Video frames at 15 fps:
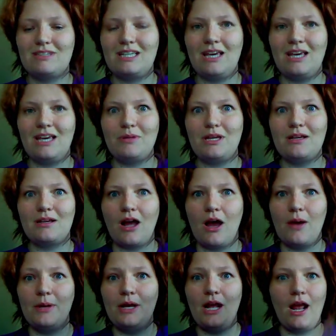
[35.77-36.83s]
give me a
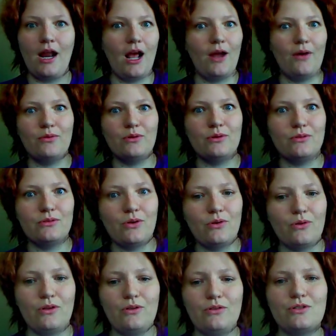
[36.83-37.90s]
comment and I will
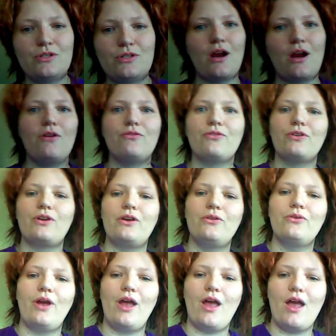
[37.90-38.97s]
totally do a shout out for
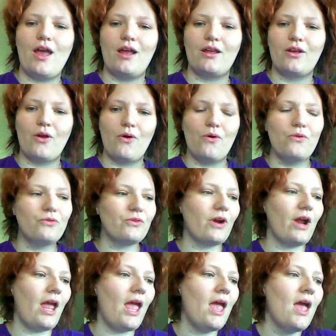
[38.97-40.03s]
you and go
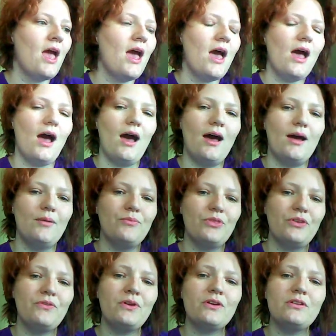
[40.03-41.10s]
over it. Um,
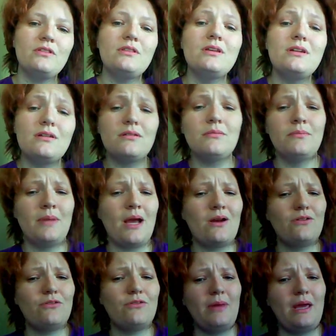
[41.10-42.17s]
the very little
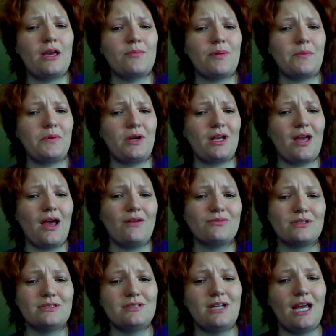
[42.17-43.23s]
amount of makeup I'm going to
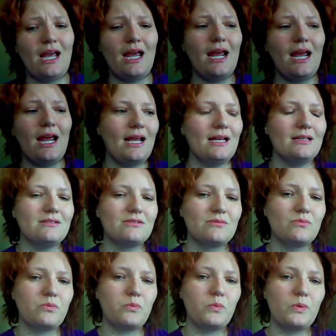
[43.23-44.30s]
cover today is
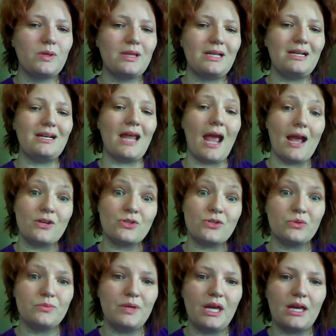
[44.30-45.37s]
really
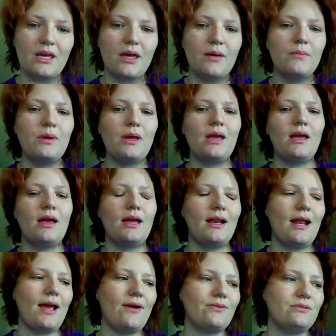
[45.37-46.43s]
natural makeup
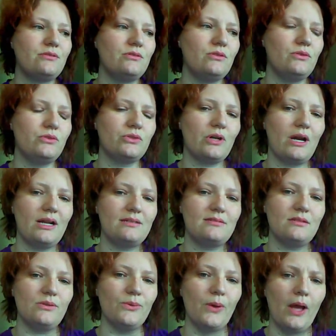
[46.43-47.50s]
and how to try
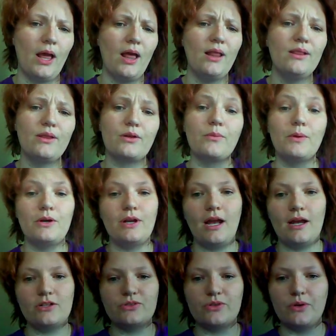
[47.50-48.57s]
to look more
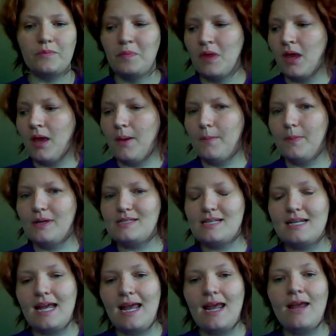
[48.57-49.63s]
natural. But
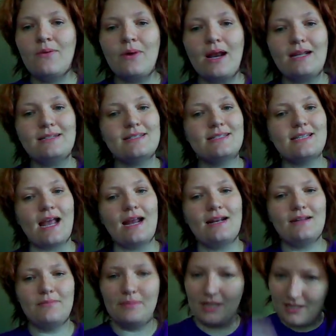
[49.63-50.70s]
today what I
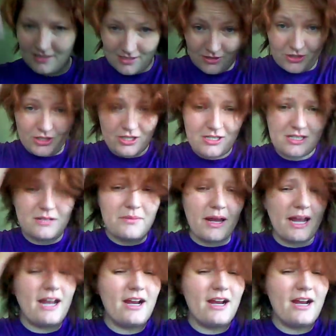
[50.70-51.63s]
decided, because as you can see my